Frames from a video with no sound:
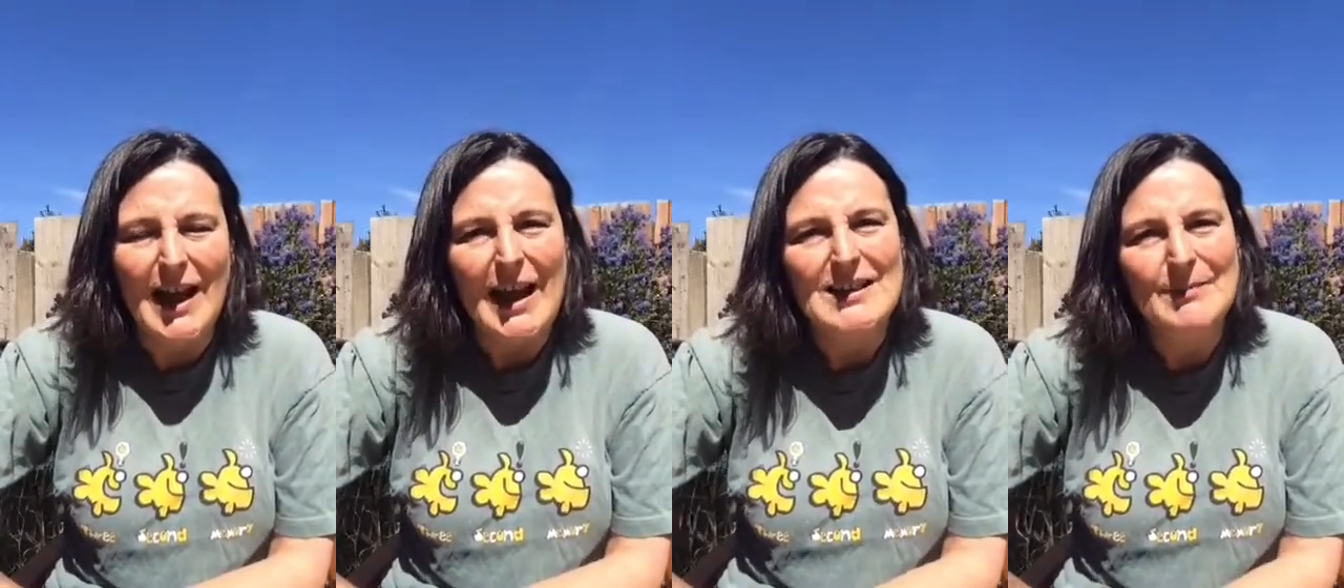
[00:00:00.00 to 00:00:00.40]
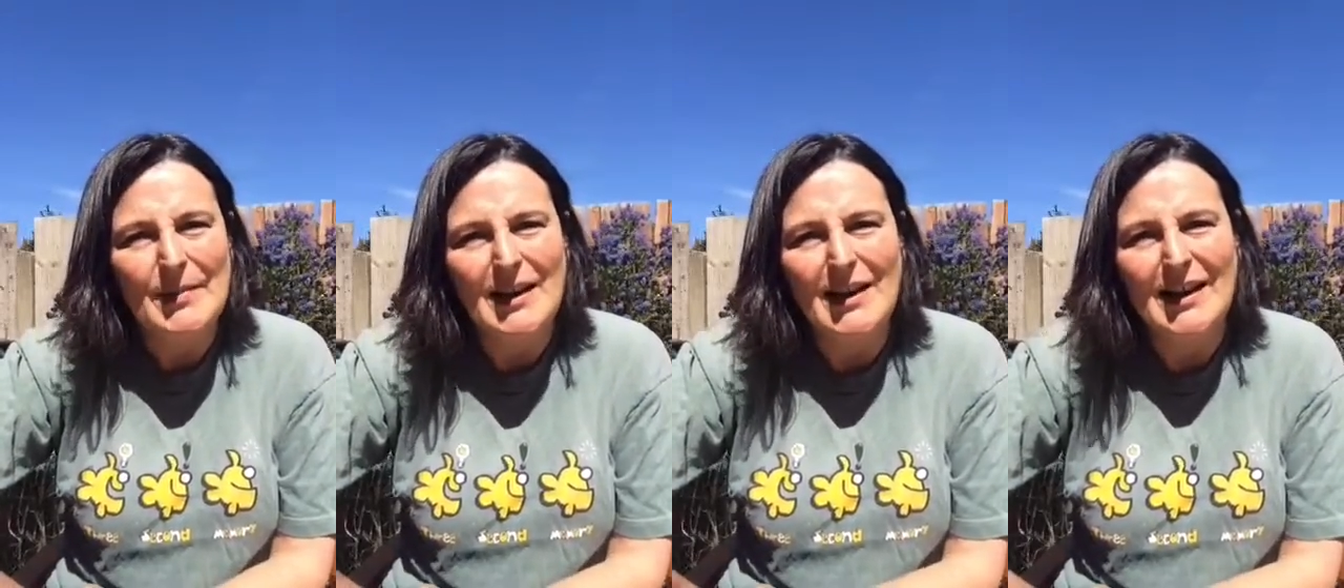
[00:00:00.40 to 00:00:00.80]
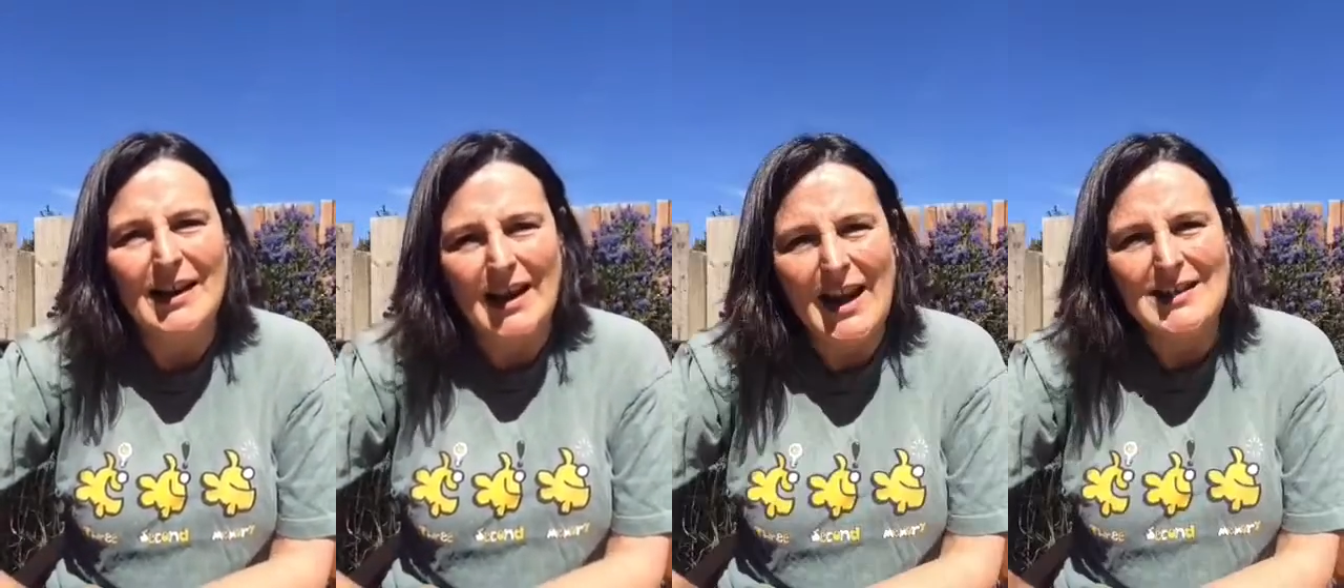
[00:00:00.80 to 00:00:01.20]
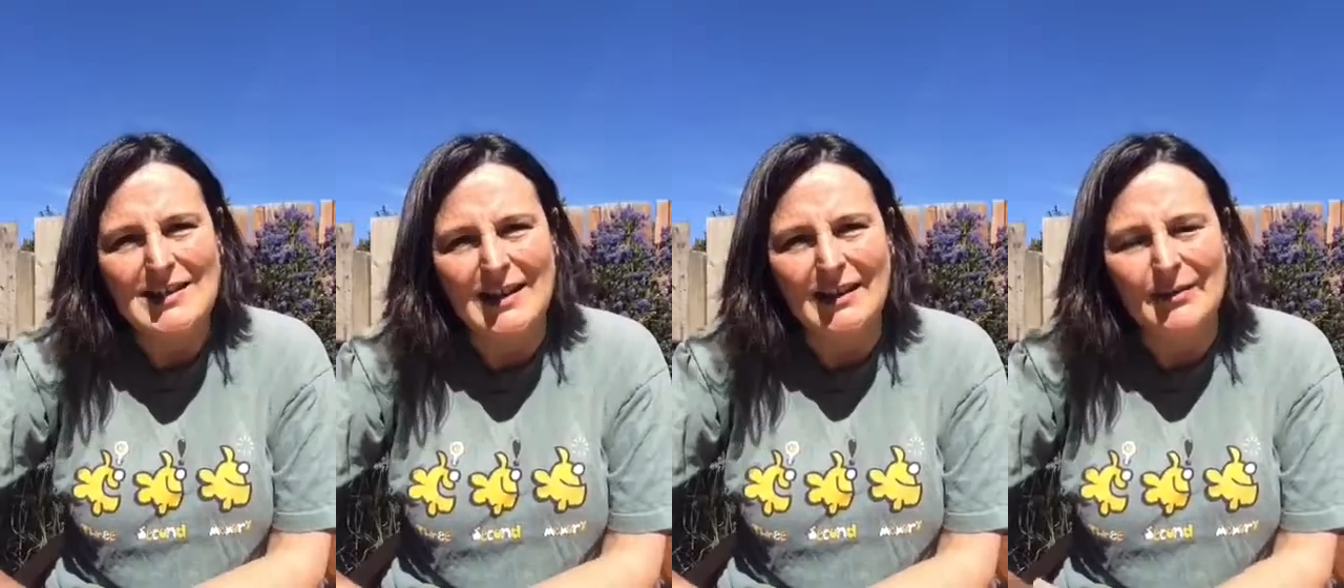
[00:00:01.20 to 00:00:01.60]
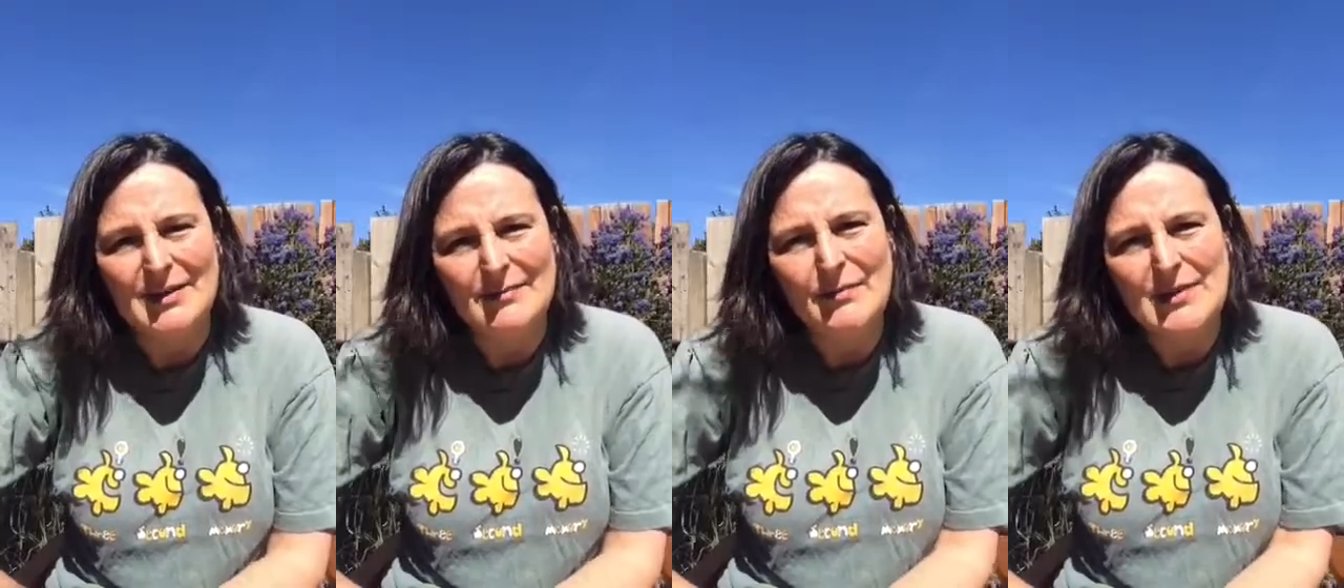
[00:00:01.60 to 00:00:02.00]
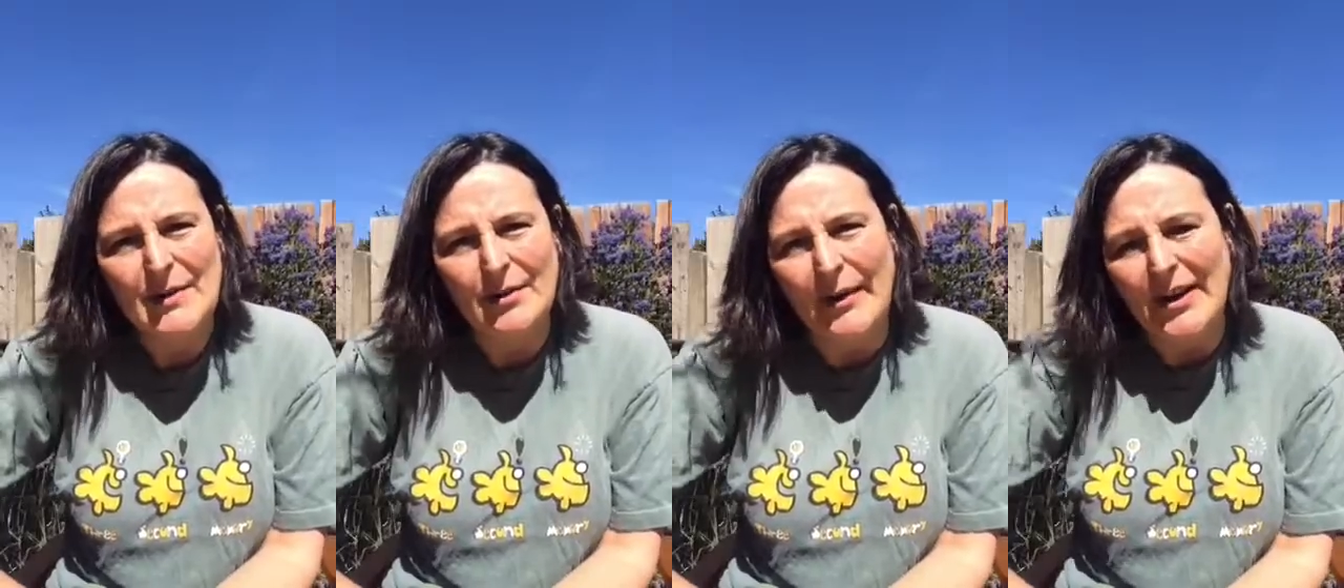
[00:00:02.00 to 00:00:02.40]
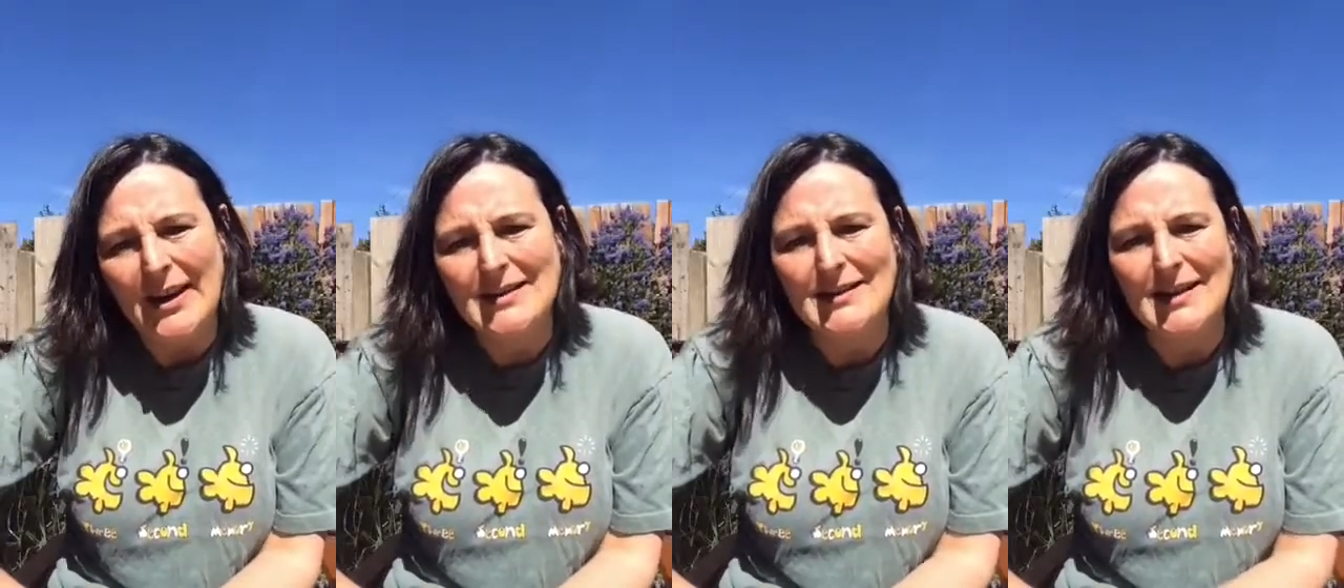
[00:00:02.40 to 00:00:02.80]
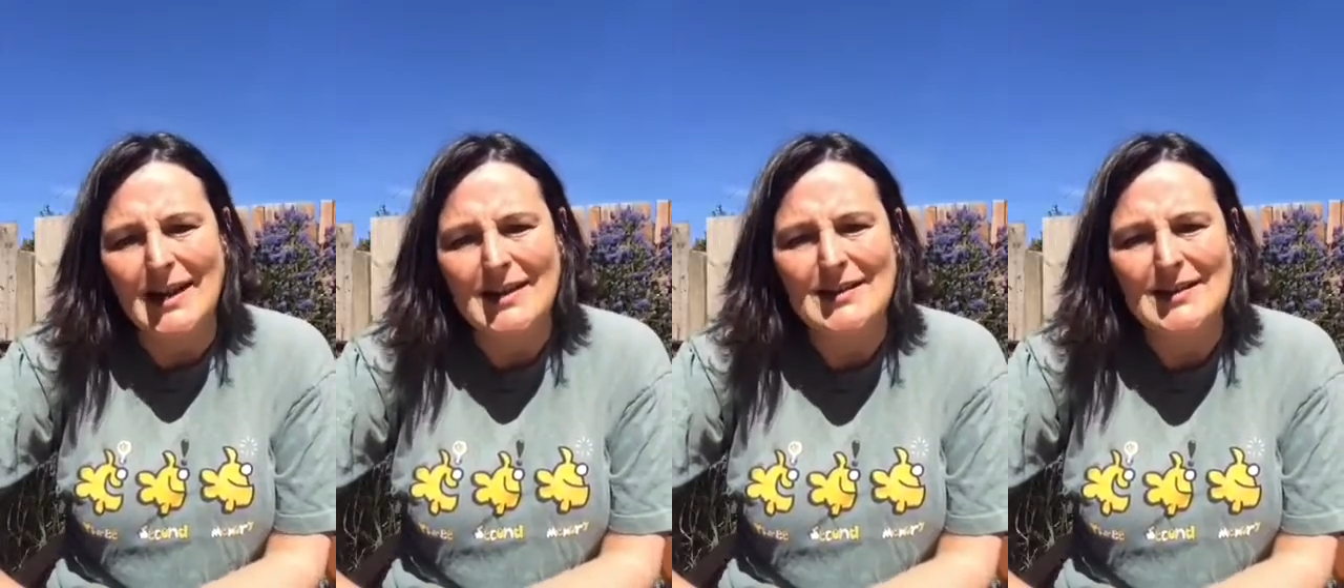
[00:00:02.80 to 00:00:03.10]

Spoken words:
And it's a bit like connecting that we spoke about yesterday.